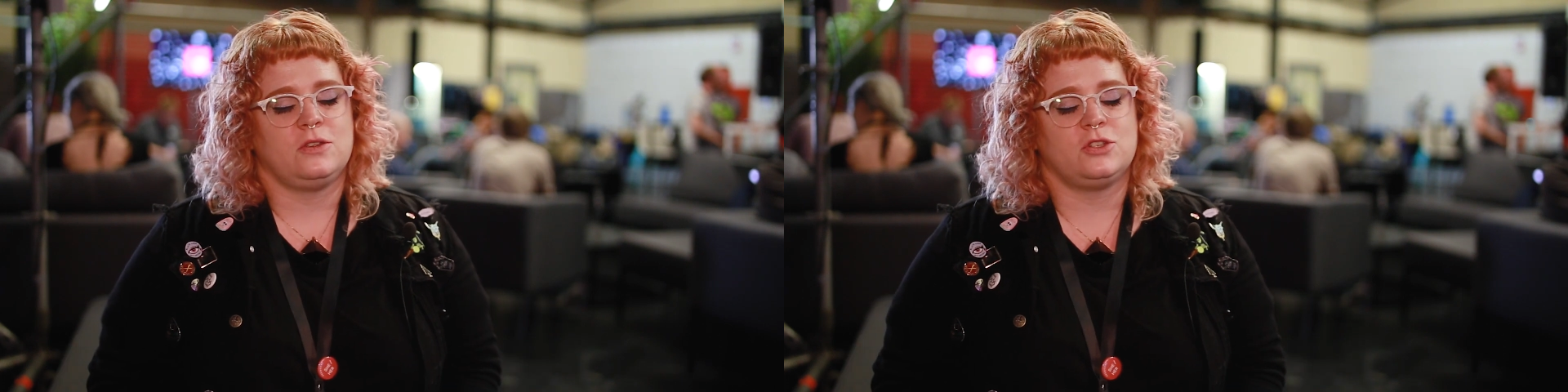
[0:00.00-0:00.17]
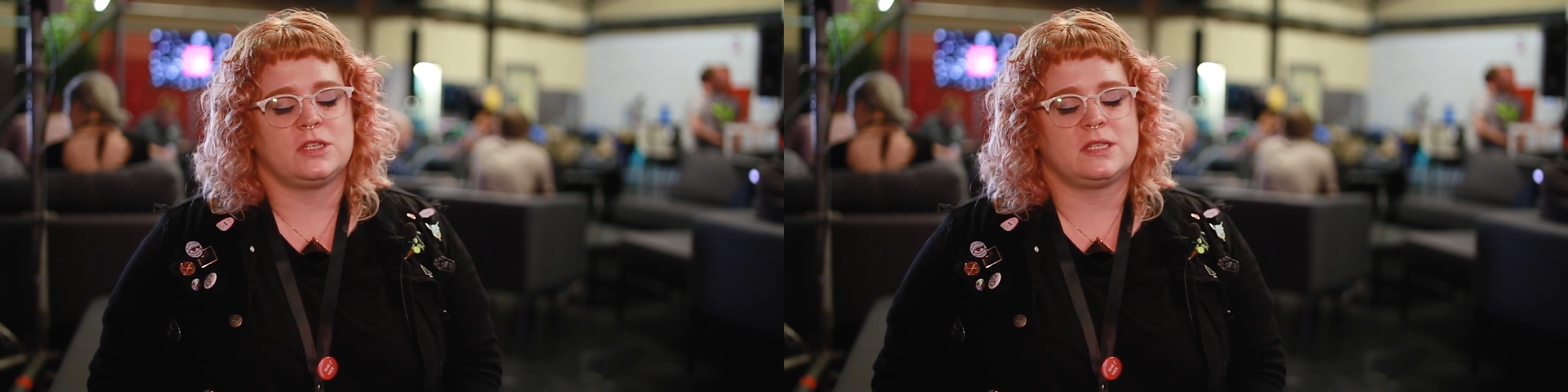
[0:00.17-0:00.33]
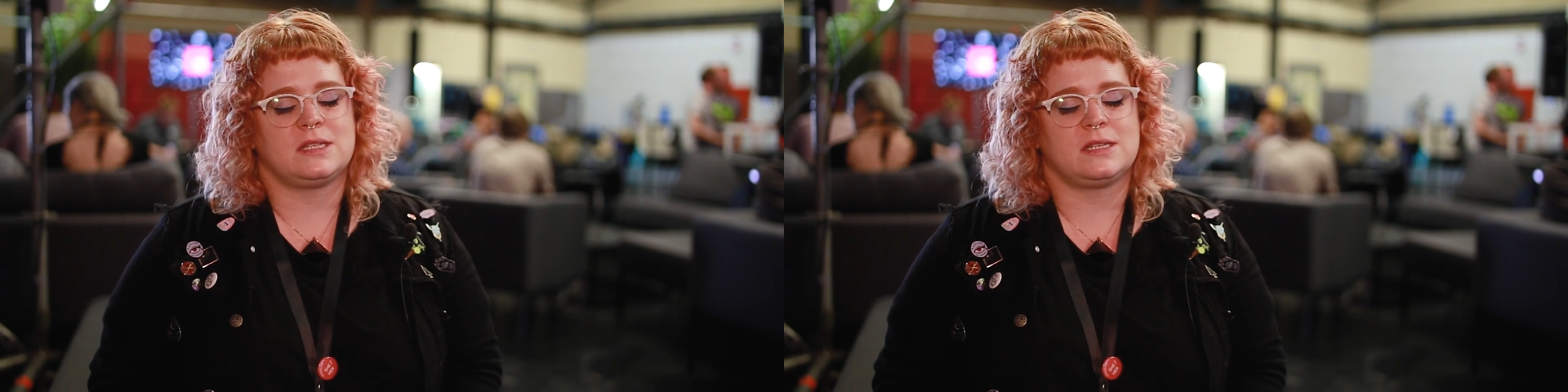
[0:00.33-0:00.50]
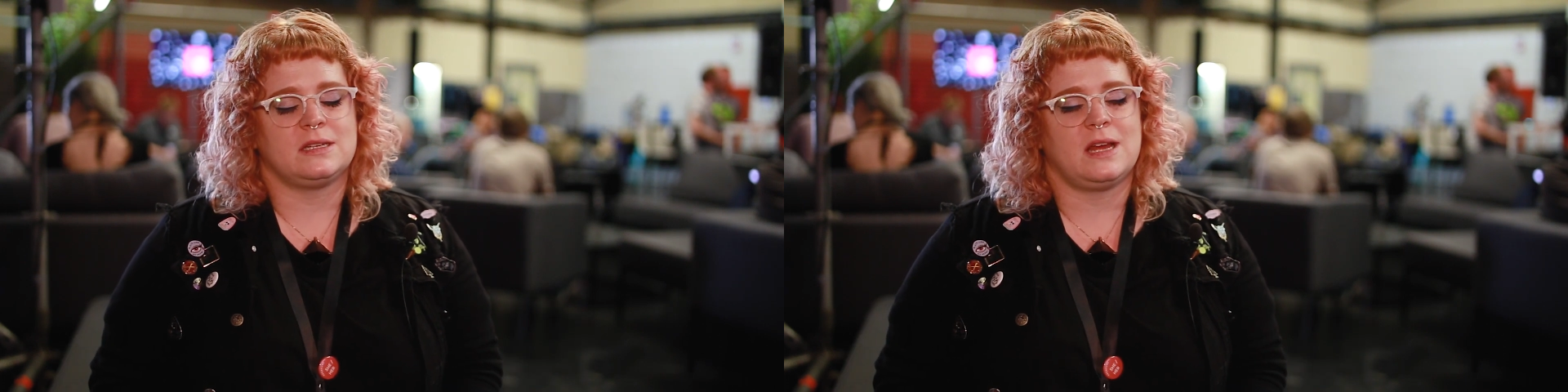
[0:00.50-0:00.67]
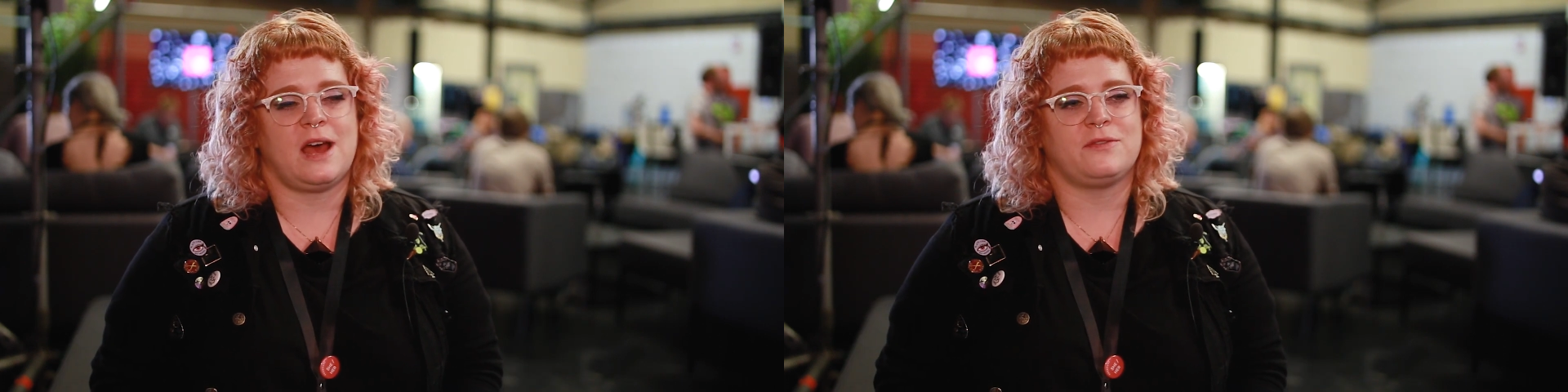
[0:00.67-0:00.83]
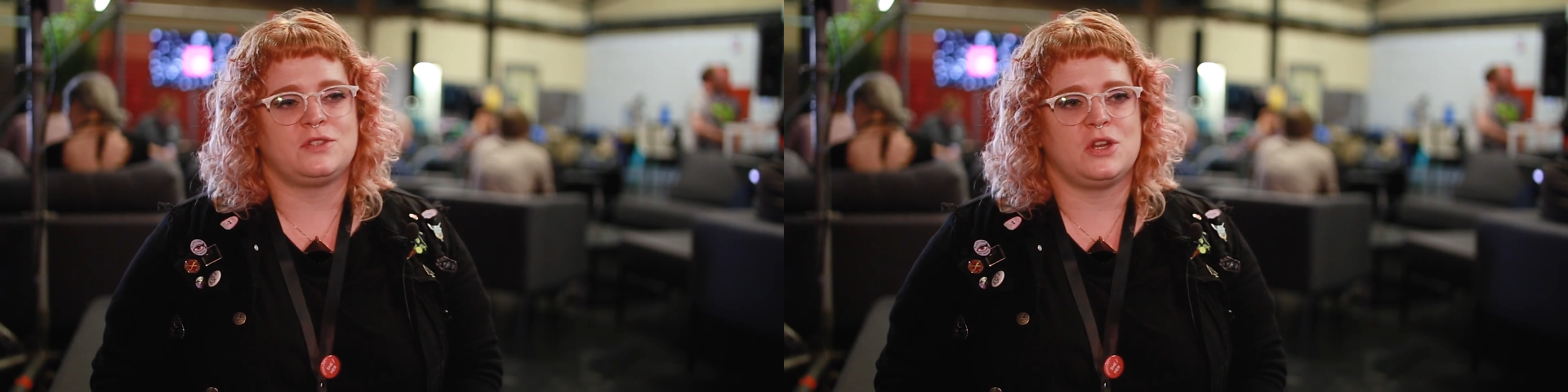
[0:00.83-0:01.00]
you just
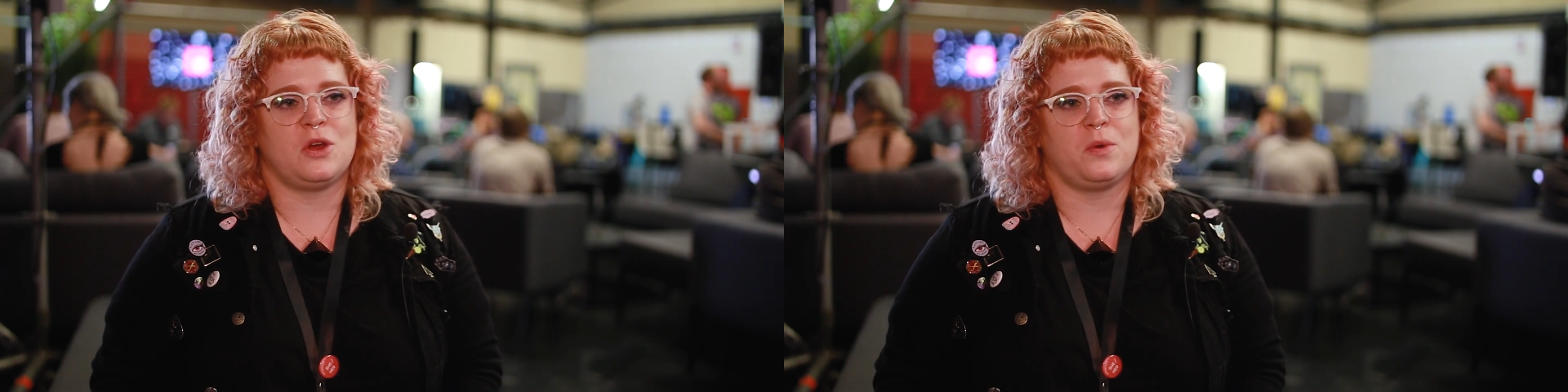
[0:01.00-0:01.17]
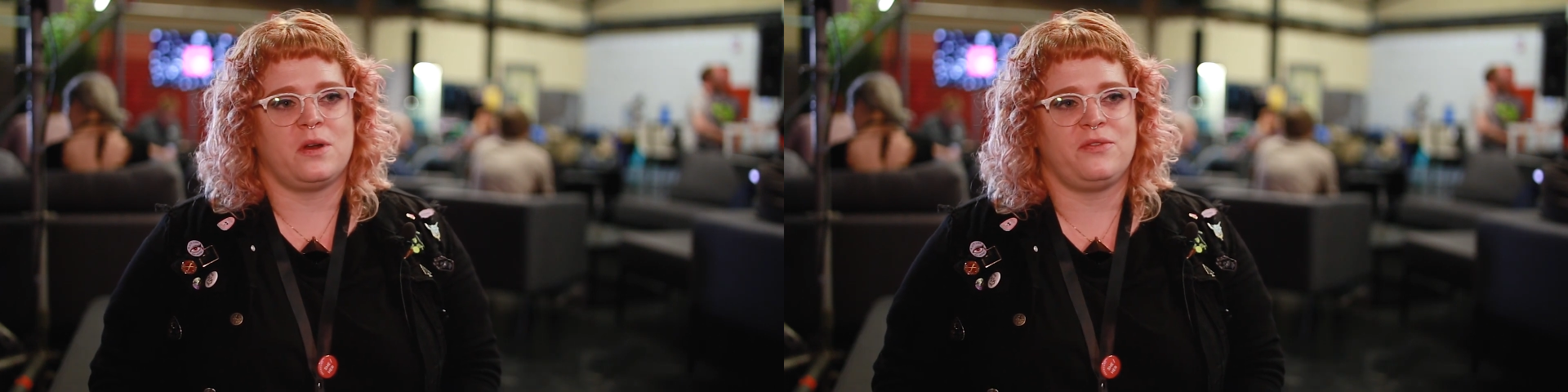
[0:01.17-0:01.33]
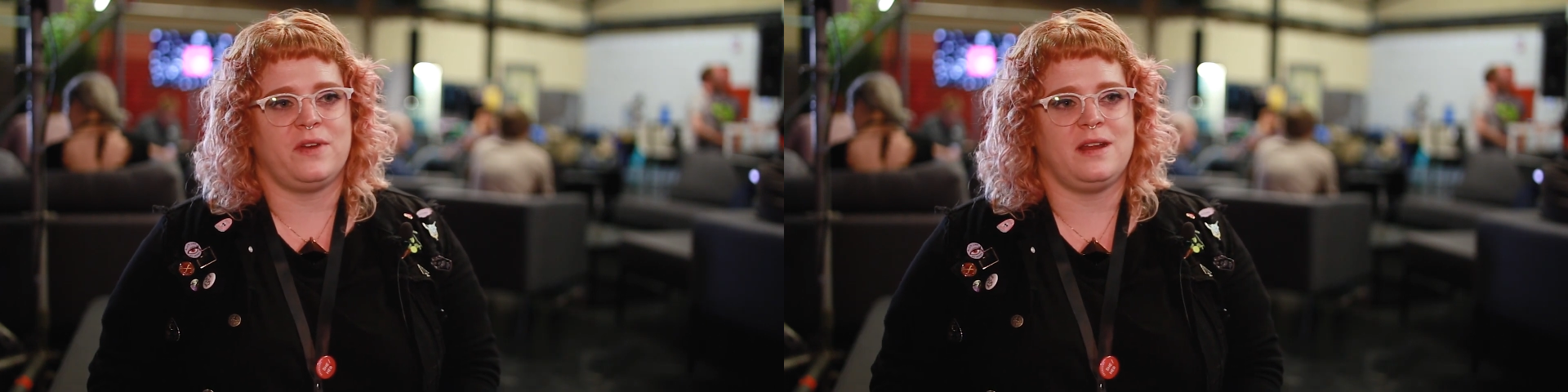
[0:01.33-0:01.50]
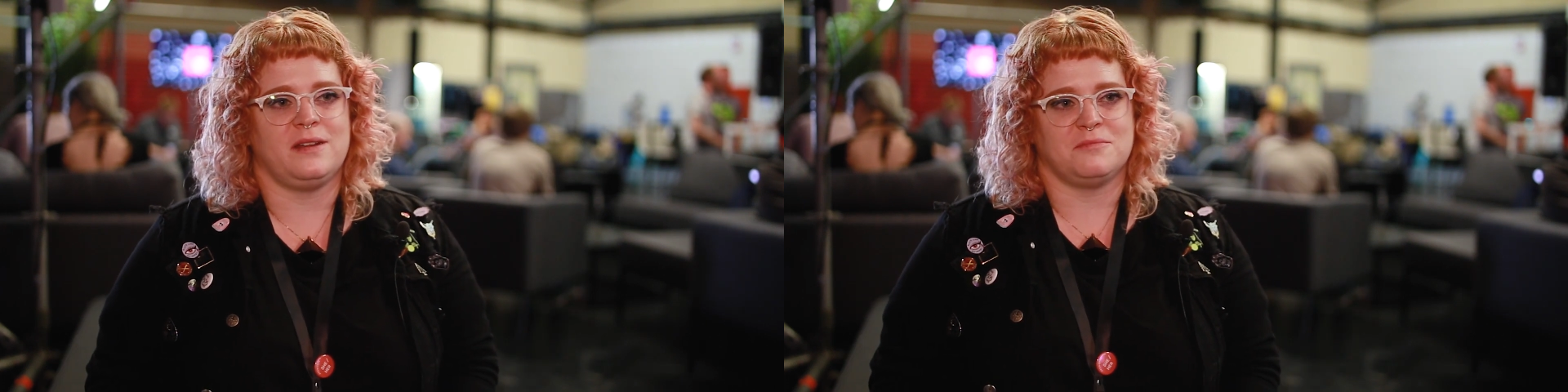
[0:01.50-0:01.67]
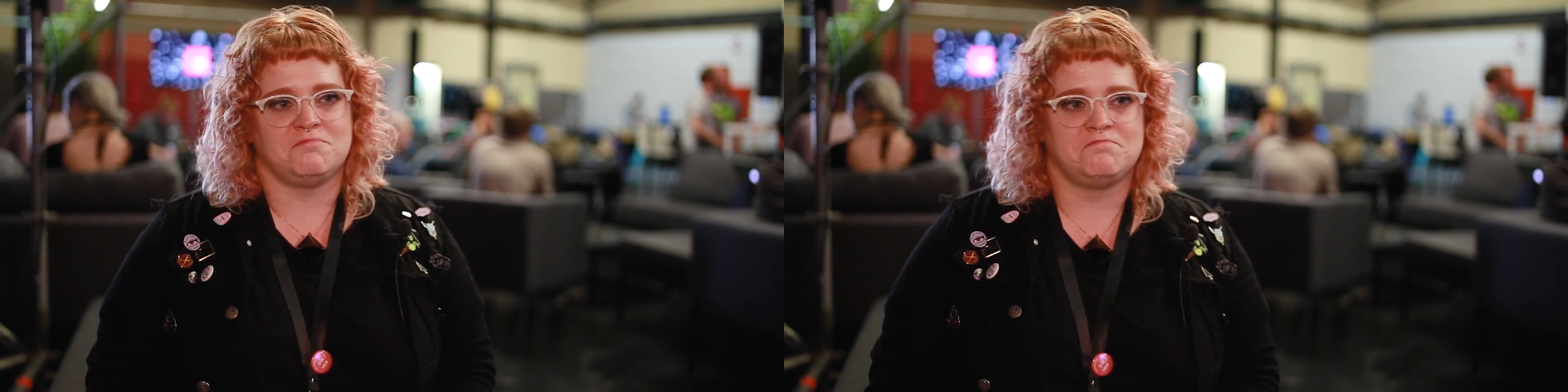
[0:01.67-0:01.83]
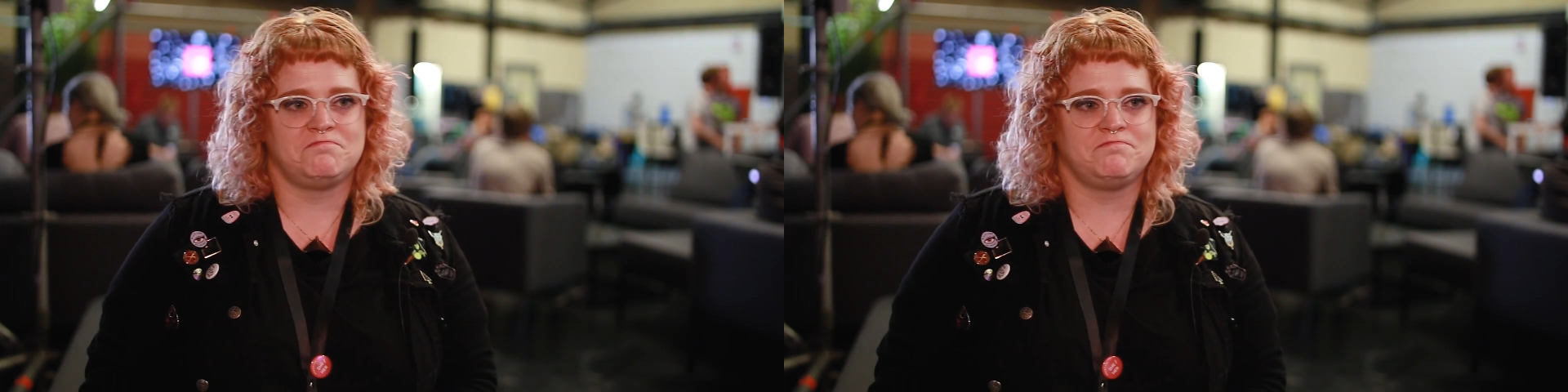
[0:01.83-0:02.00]
have to know where to find them.